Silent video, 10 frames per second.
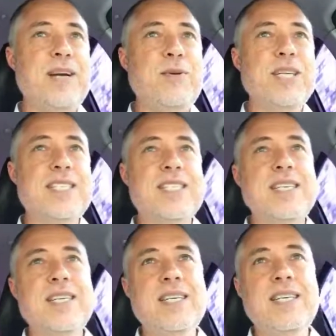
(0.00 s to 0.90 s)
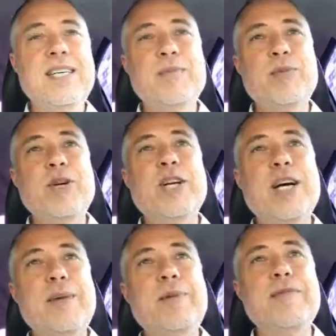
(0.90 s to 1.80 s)
I once brought
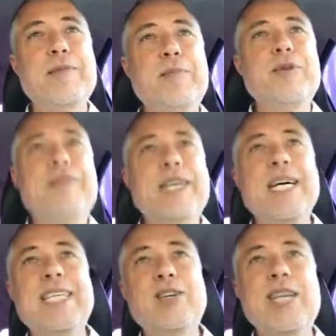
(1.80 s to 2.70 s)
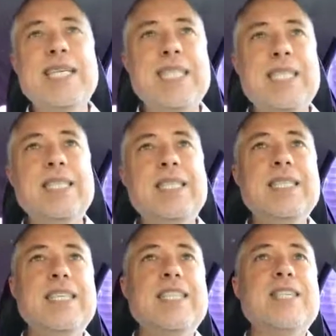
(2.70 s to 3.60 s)
a copy of a movie I directed
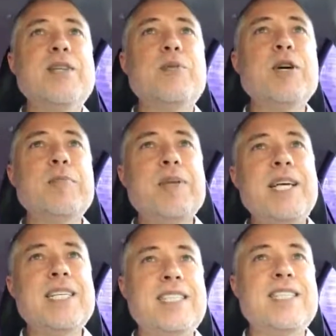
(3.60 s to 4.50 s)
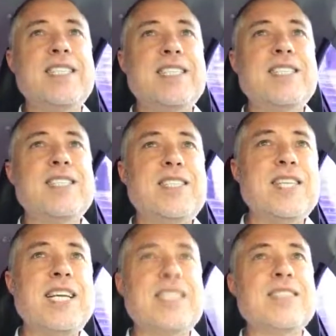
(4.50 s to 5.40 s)
to the workplace and
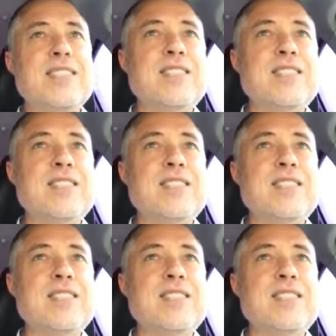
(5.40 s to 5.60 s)
like